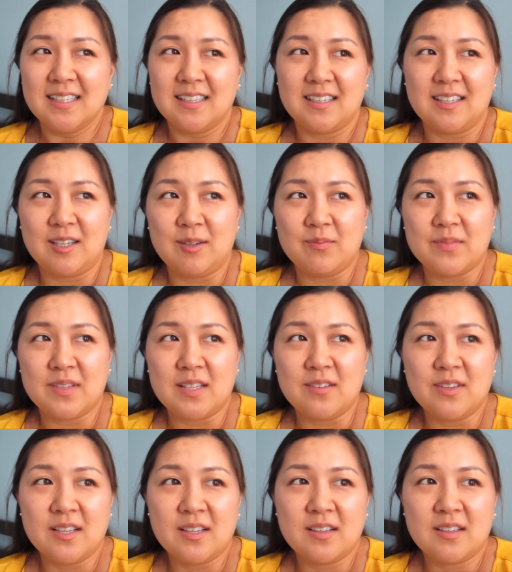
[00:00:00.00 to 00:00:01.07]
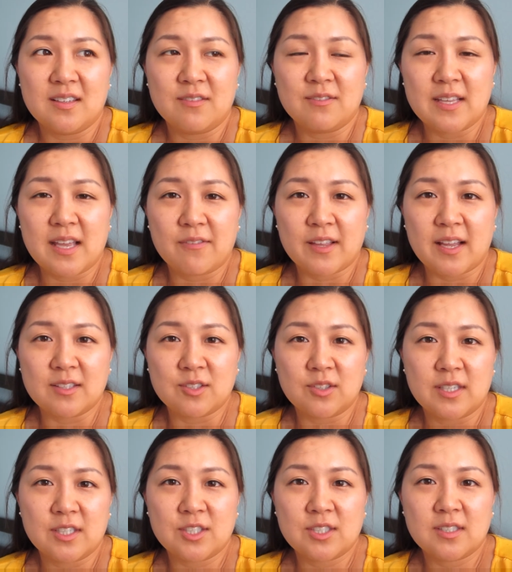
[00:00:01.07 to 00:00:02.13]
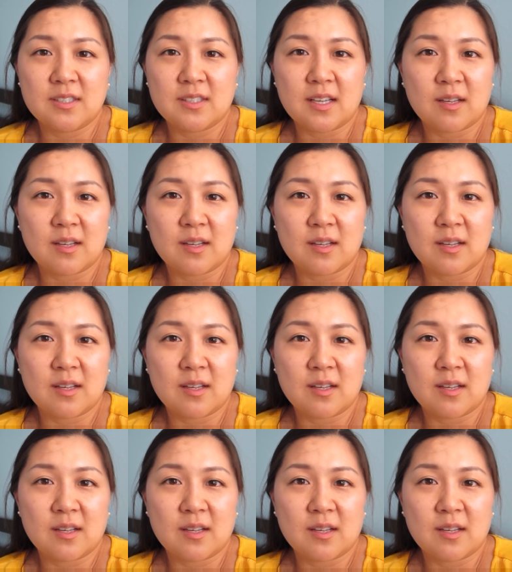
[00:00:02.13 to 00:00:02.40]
even if they have cancellations,